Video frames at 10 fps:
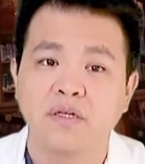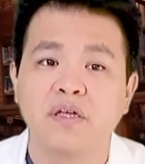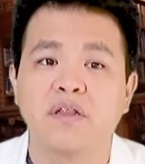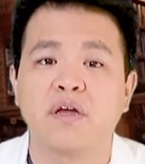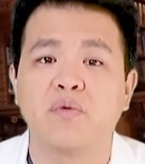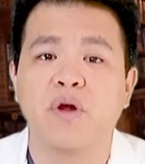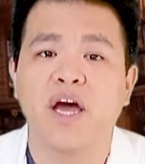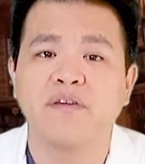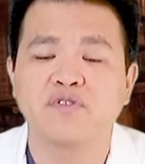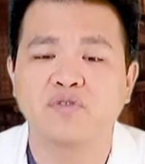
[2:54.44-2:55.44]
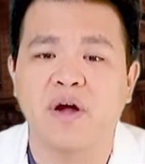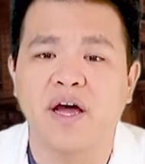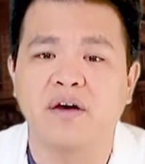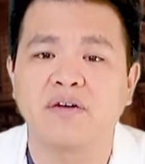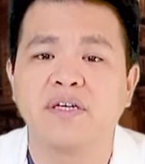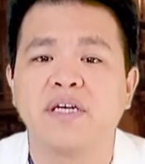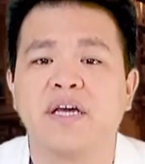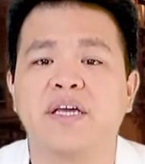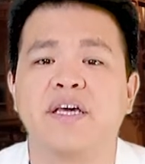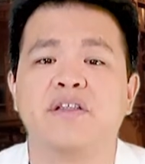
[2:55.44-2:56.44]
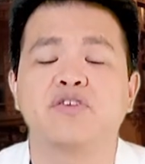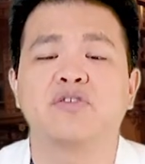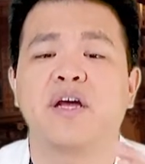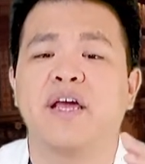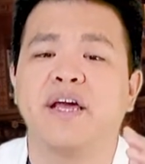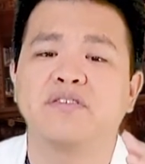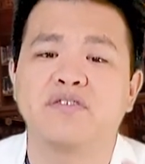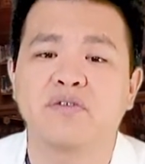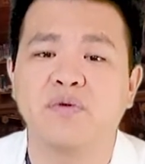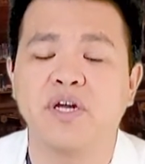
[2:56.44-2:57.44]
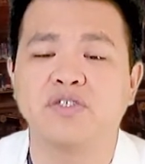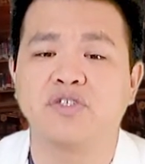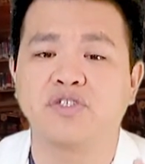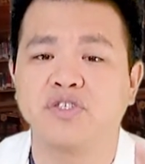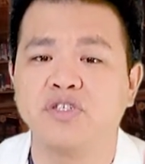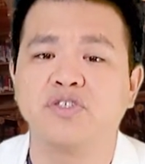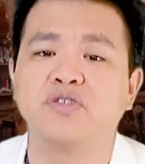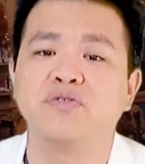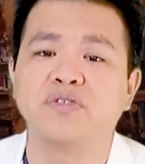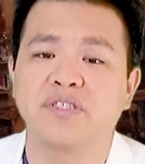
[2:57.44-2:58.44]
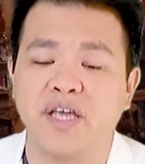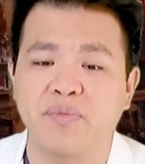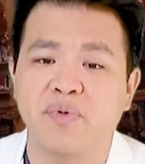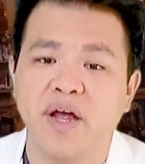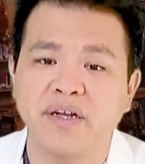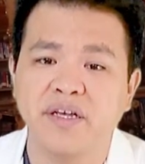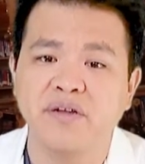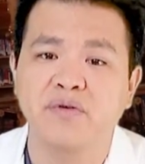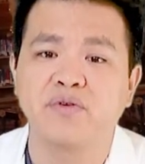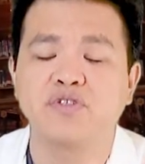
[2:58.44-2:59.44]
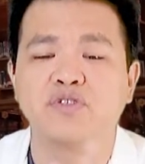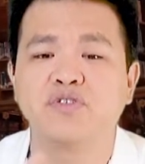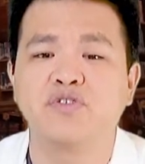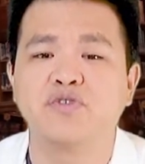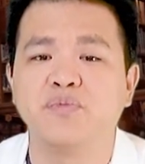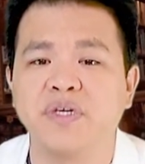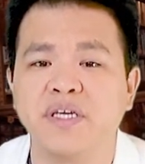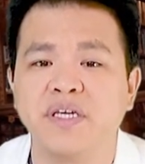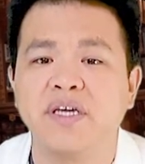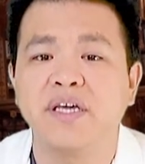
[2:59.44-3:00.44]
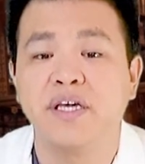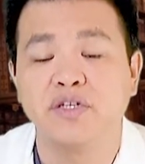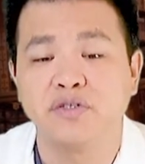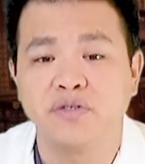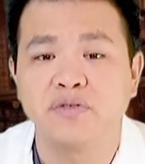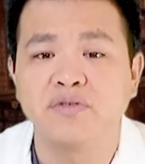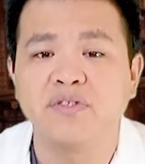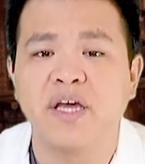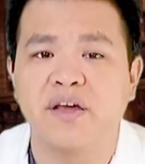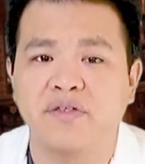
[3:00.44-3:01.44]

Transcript: The ARRIVE trial, again, they're trying to answer the question, should you stay pregnant or should you be induced at